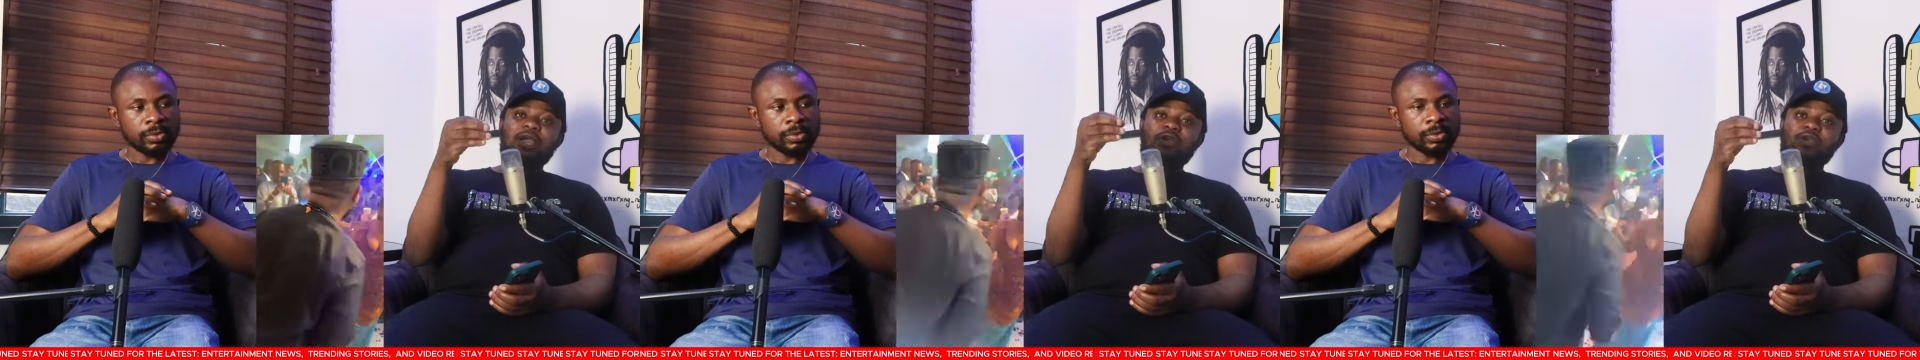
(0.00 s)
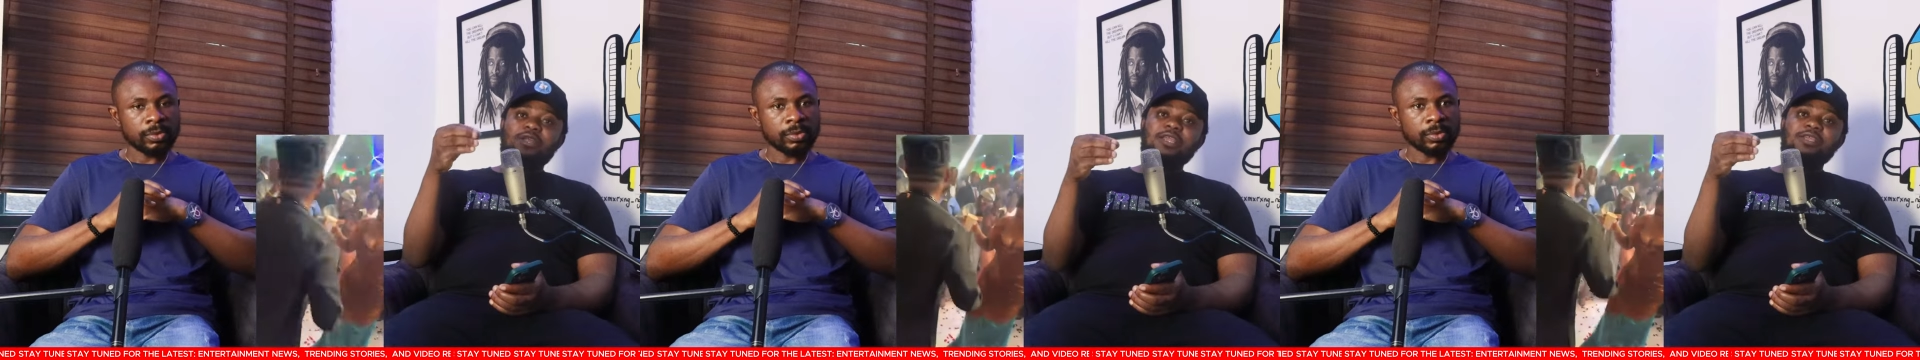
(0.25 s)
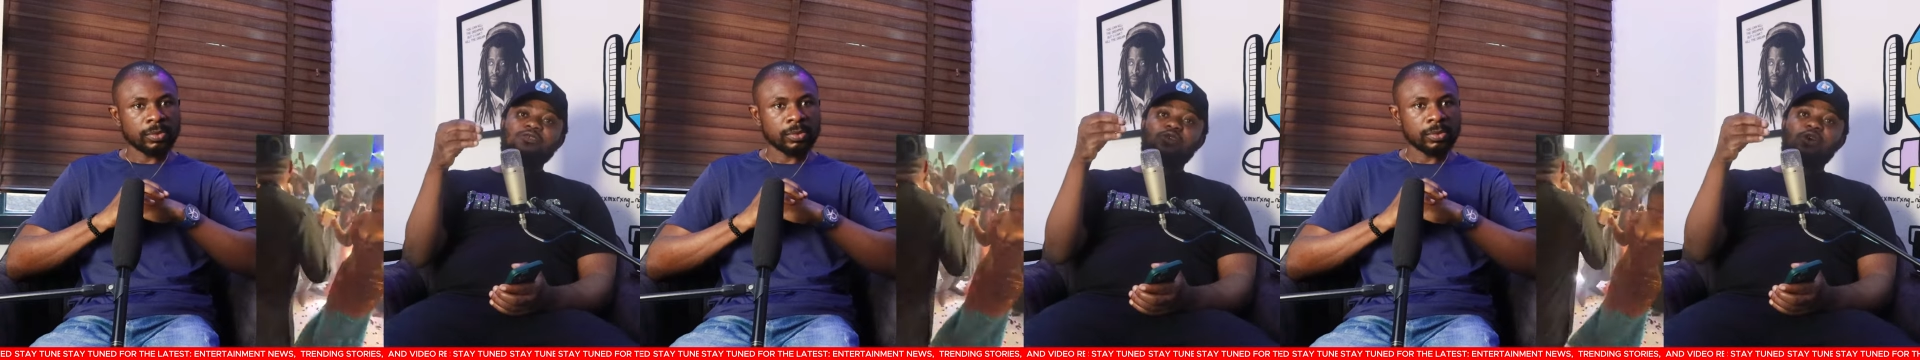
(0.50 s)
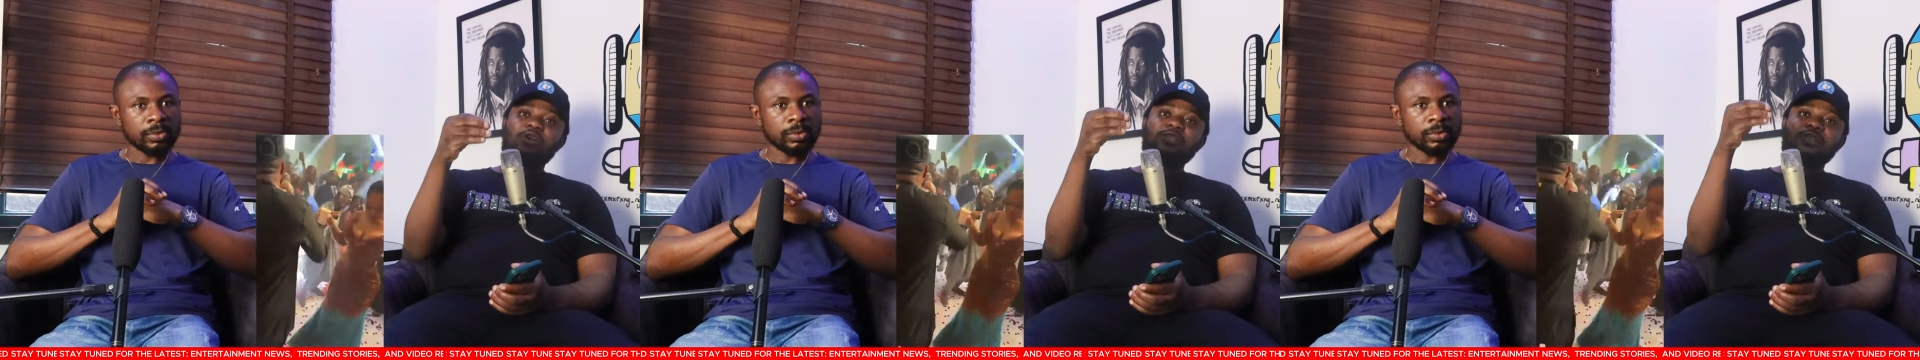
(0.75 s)
Speaker 1: where grace,
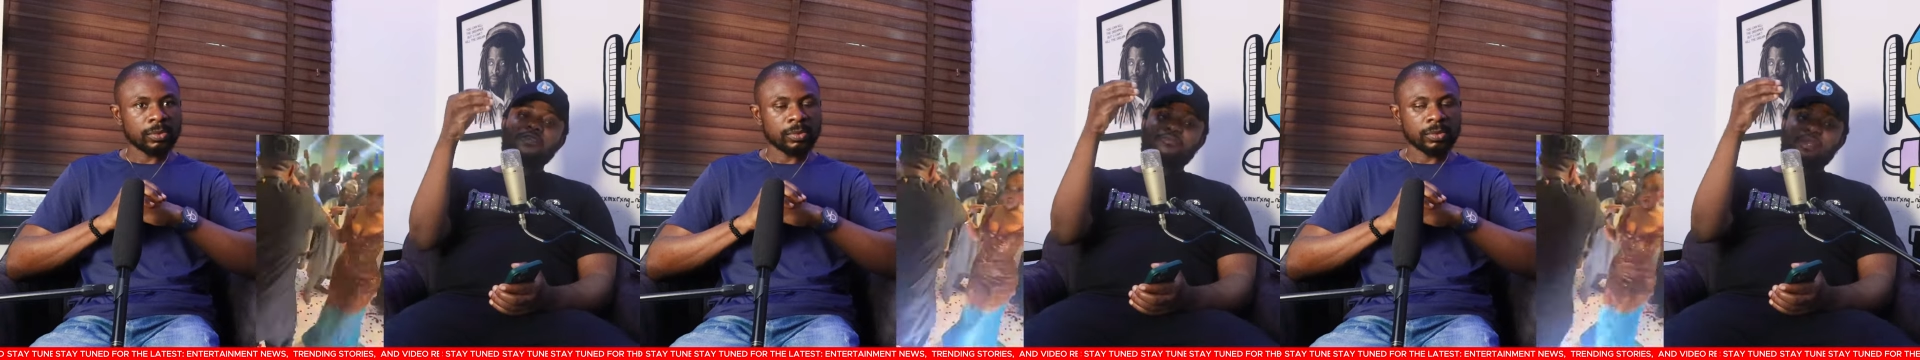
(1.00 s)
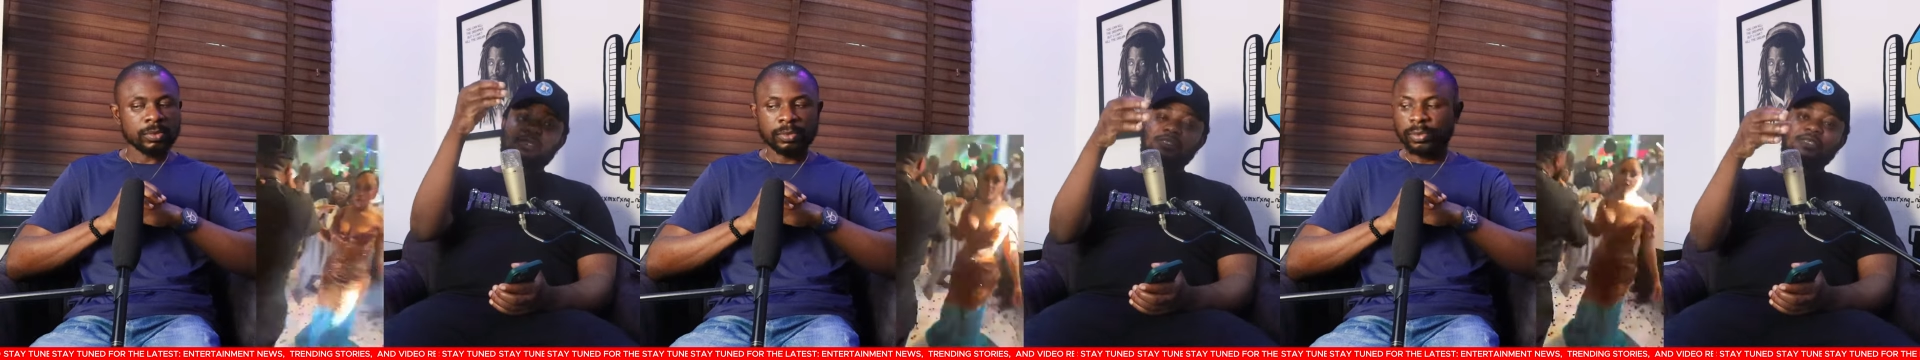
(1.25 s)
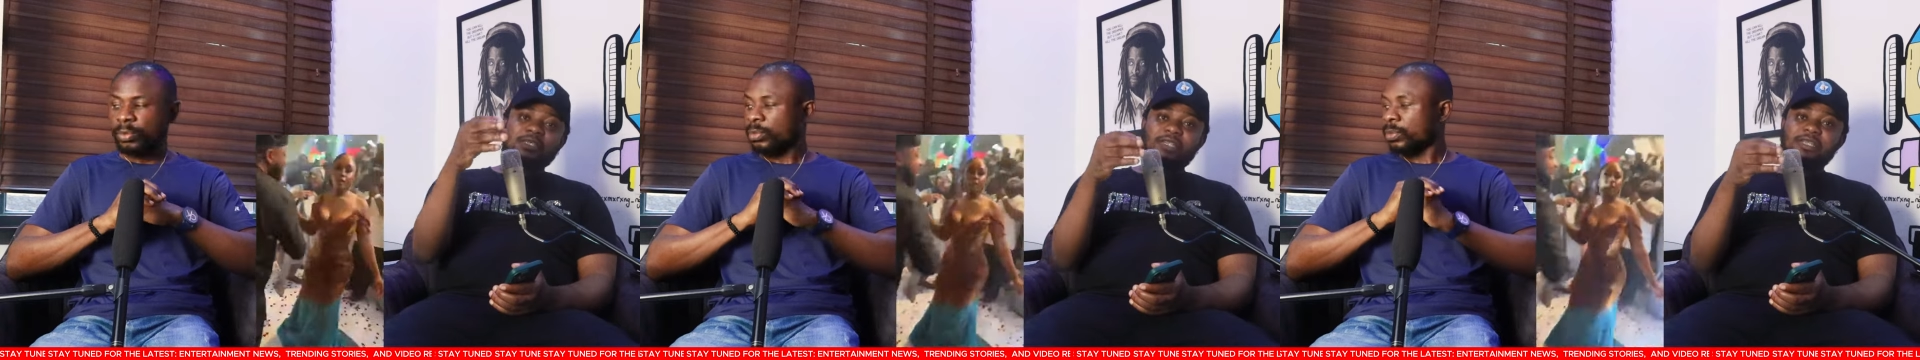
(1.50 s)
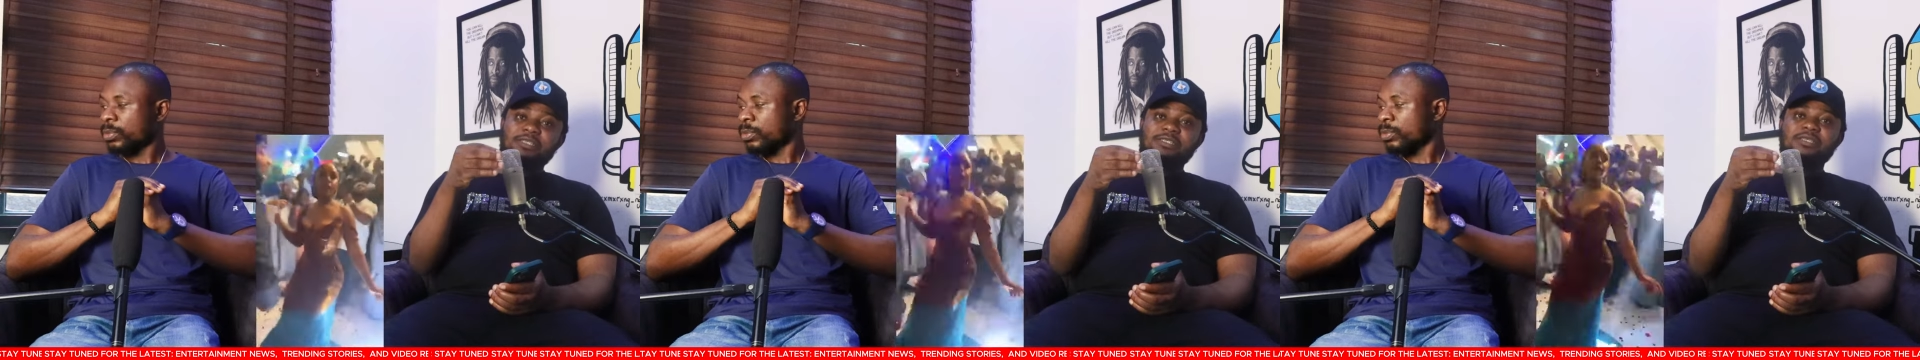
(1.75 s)
God give person
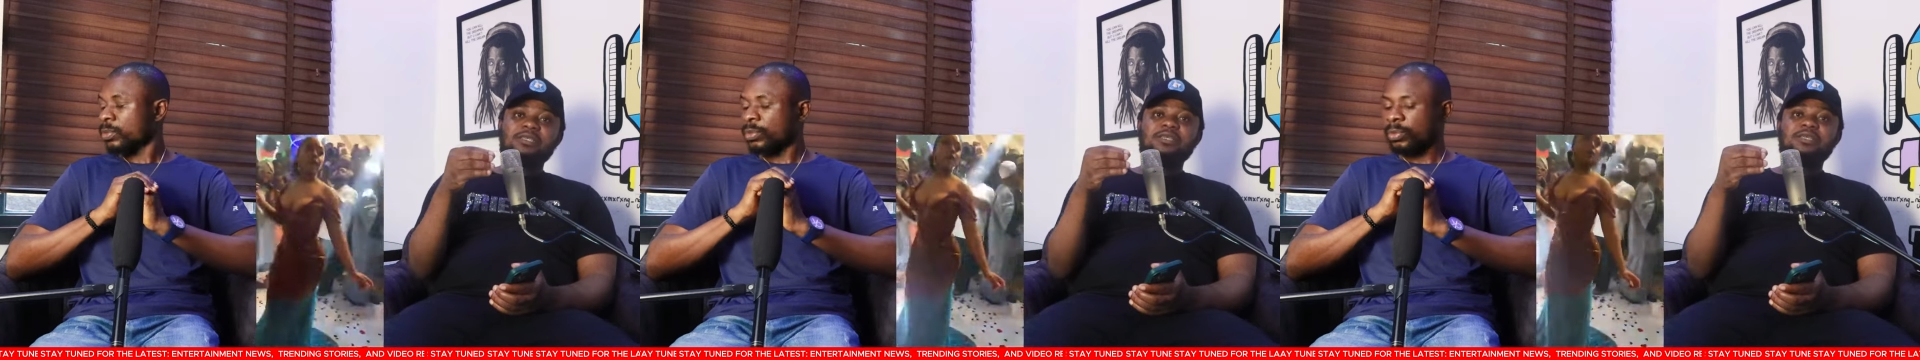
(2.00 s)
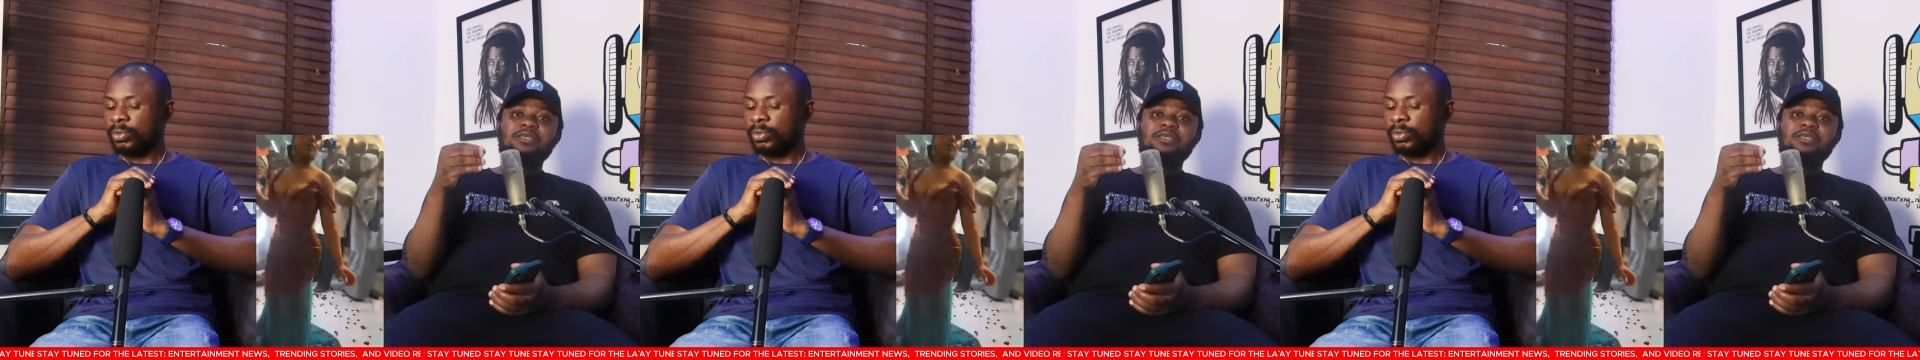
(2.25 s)
grace.